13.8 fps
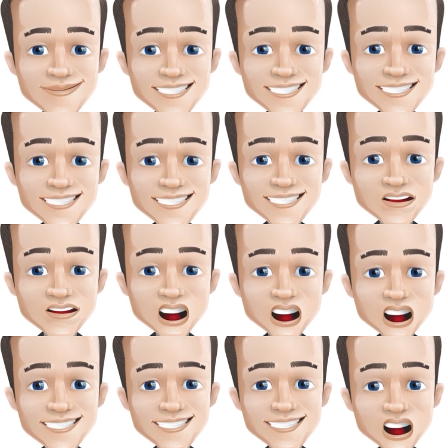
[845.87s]

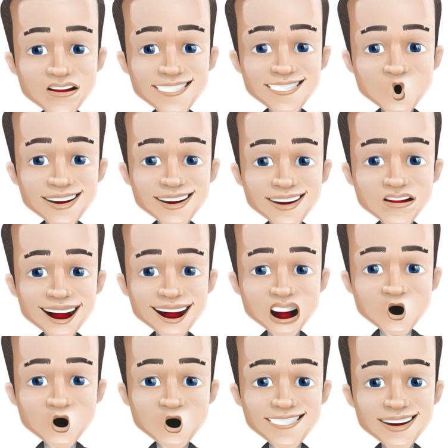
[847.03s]
Scalpers also use the
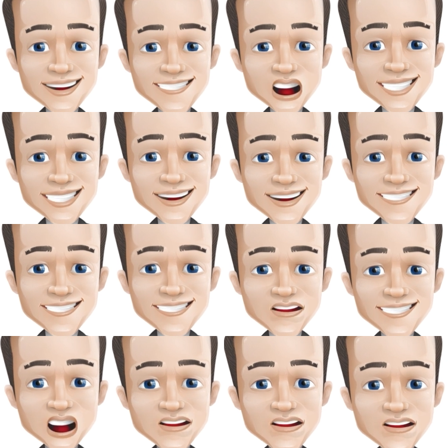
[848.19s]
level 2 quotation to
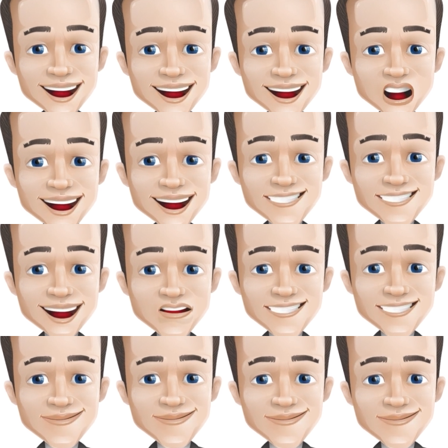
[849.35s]
follow that breakout
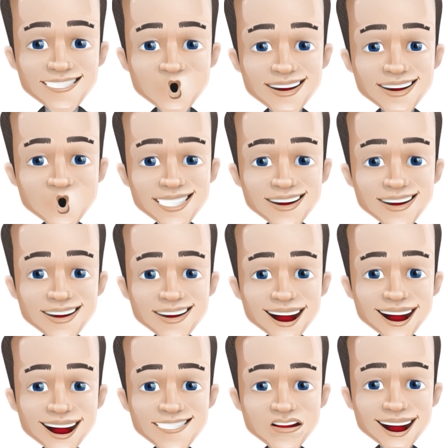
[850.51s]
to new intraday
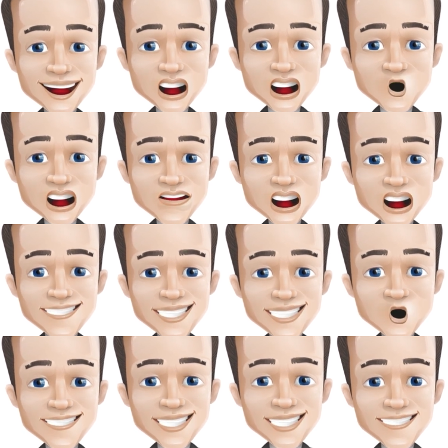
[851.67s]
high or lows in order
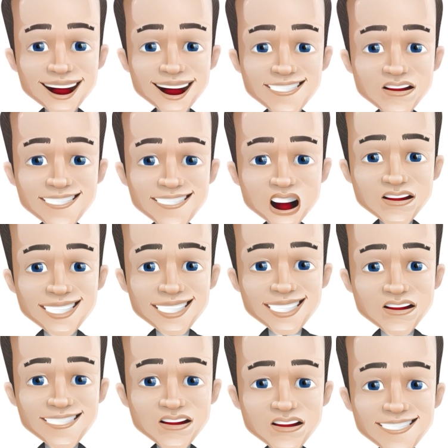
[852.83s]
to capture as much
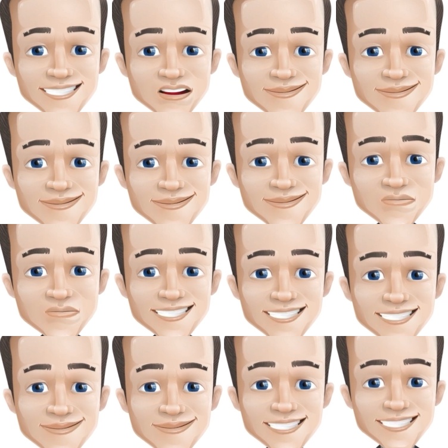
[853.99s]
profit as pof
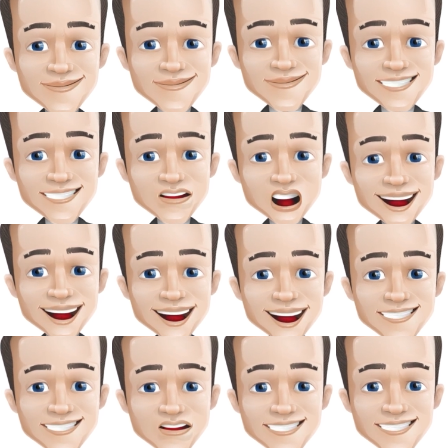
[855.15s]
possible. However,
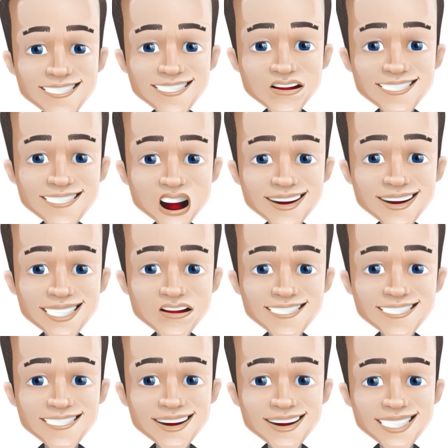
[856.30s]
to successfully
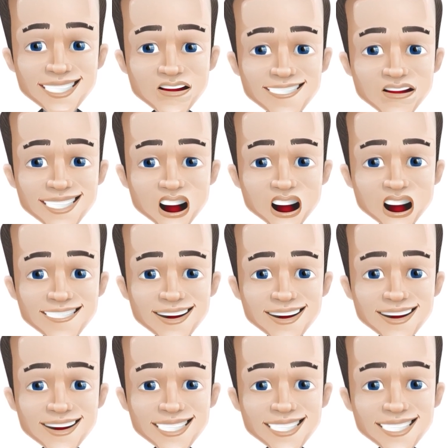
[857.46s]
execute this approach, you
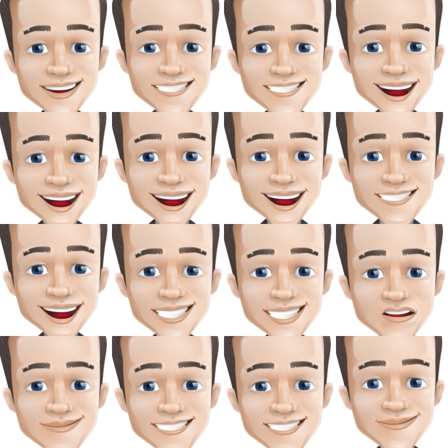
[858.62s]
need to maintain a
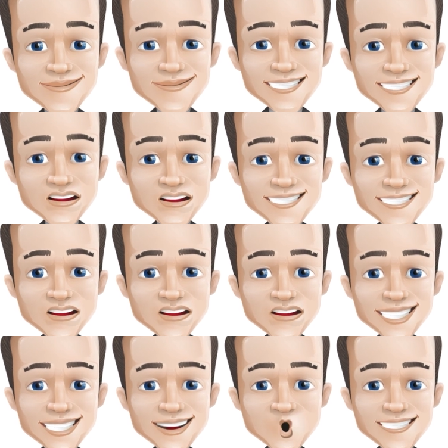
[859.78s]
focus for extended
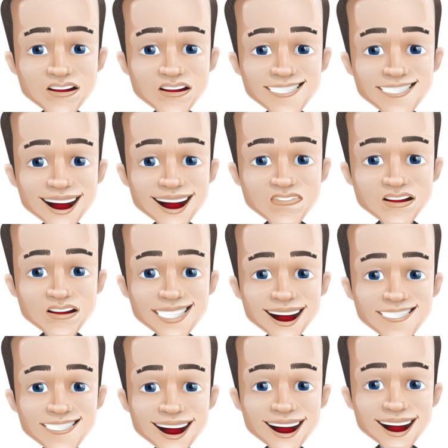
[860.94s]
periods of time and have the
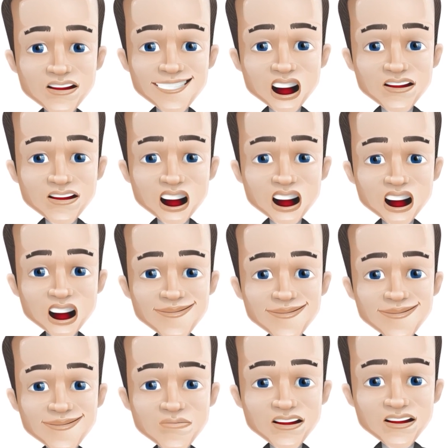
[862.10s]
highest level
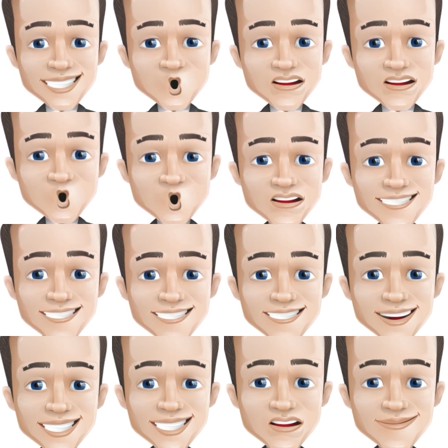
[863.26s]
of order
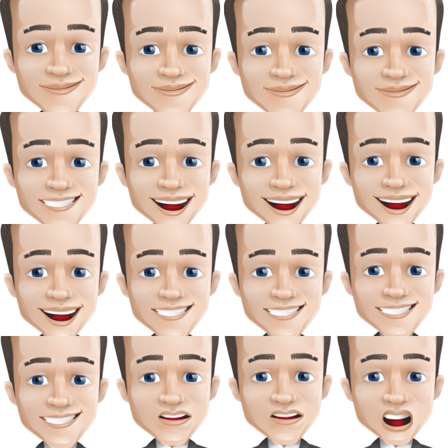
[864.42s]
execution. Finally,
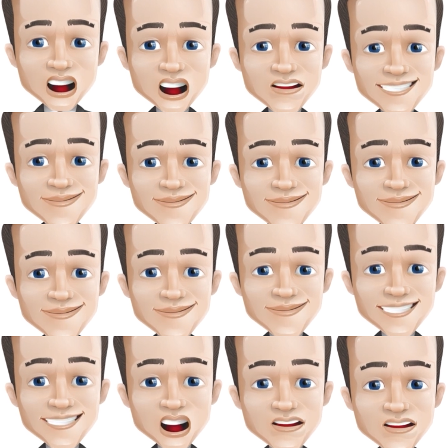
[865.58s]
scalpers
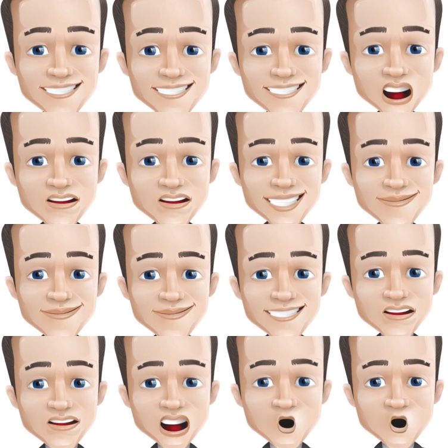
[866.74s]
trend spot.
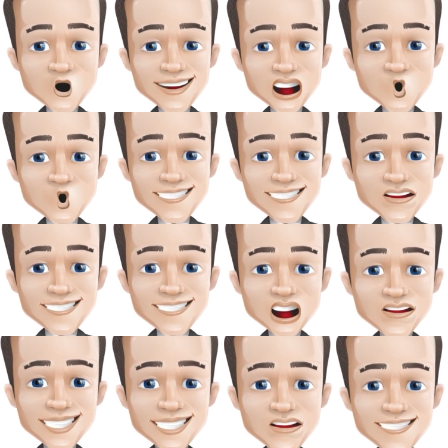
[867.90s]
Follow the news and
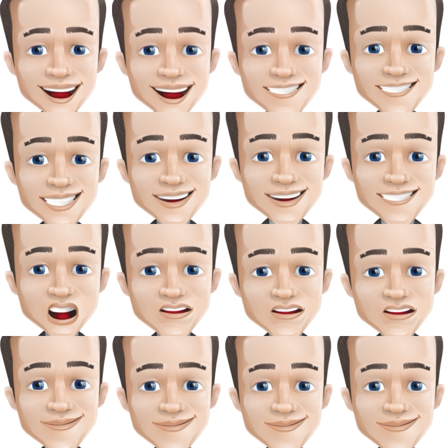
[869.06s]
spot the trends that may
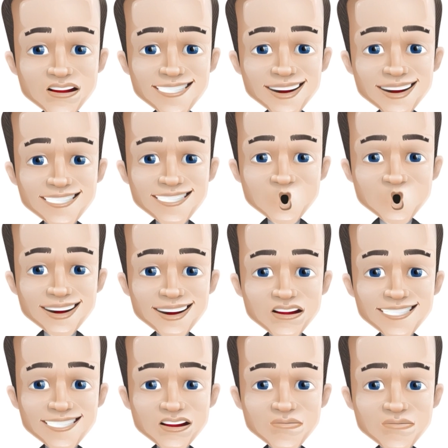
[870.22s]
cause a security to
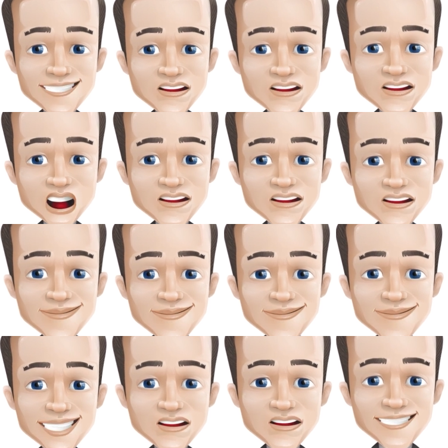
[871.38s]
become volatile.
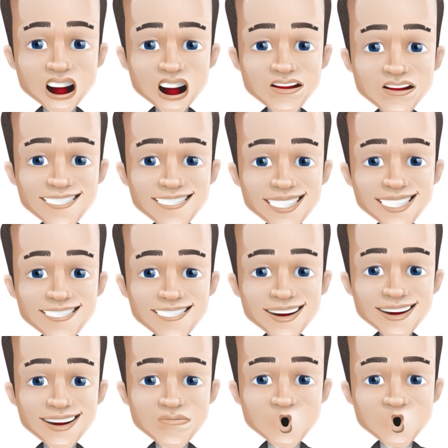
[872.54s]
This allows them to create
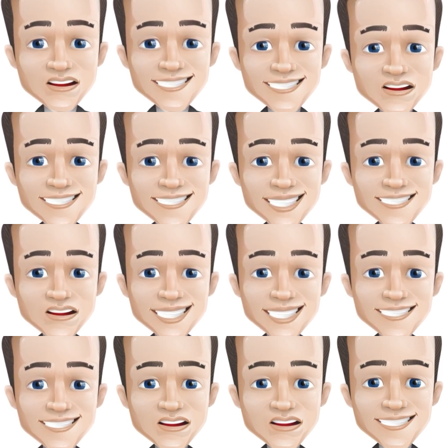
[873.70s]
a watch list of hot
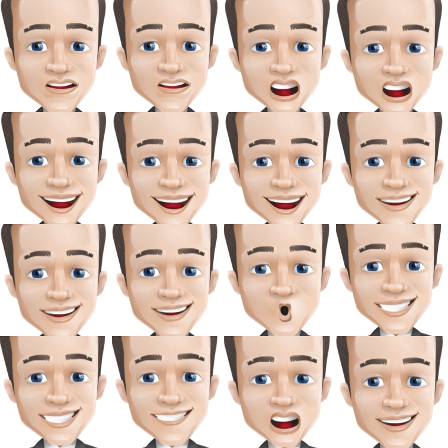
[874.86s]
stocks that are likely to
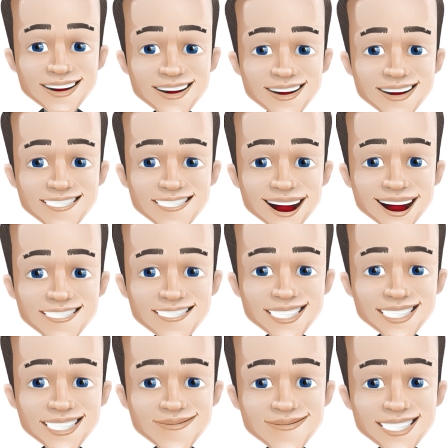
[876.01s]
experience price
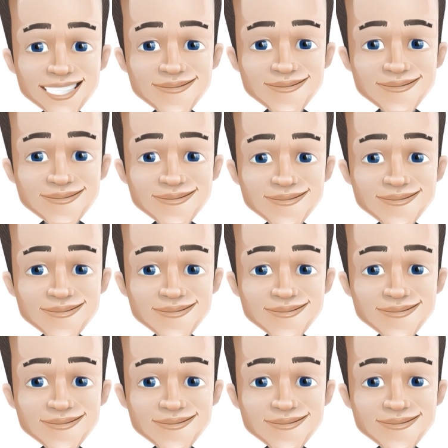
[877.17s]
movements.